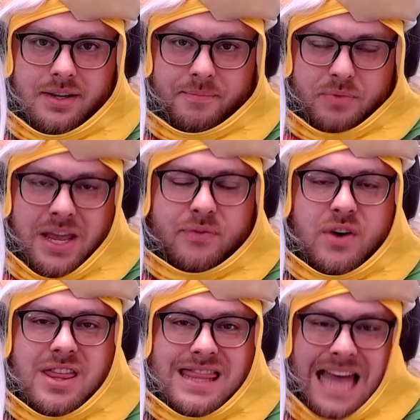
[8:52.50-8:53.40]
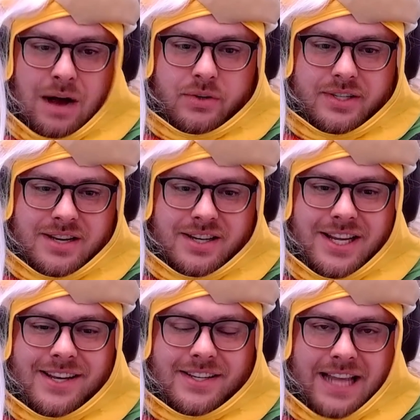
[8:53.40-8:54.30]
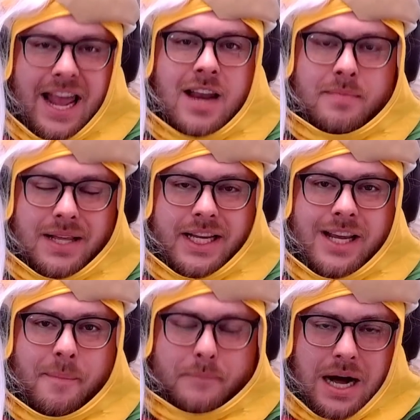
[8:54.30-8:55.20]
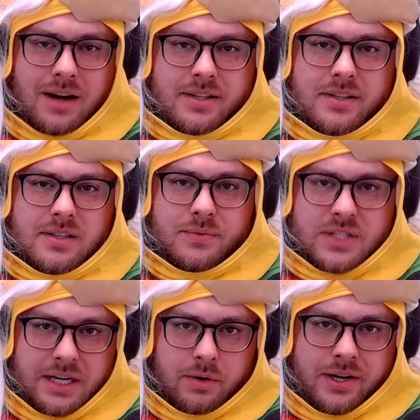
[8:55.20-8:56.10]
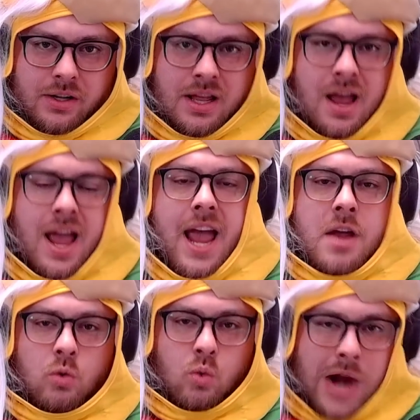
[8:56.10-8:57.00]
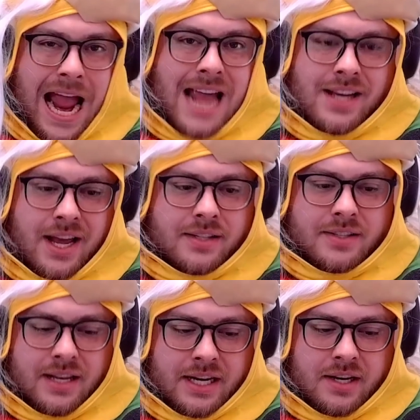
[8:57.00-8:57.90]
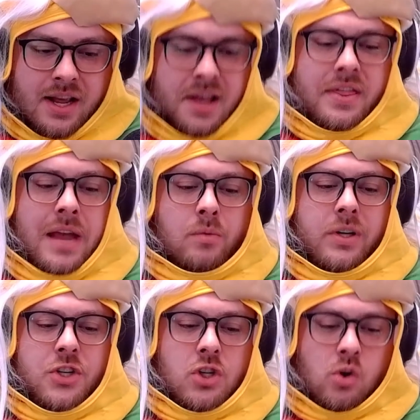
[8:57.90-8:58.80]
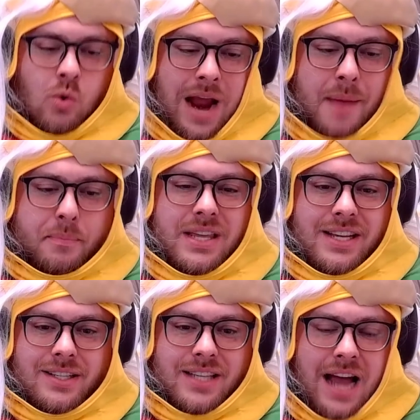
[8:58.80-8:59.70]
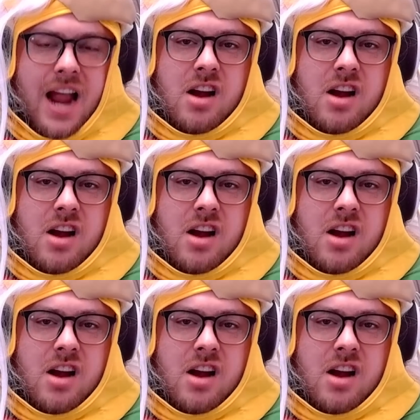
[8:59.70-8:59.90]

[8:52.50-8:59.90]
If 1,000 in 10 million boxes of cereal had rat heads in it, they would scrap the entire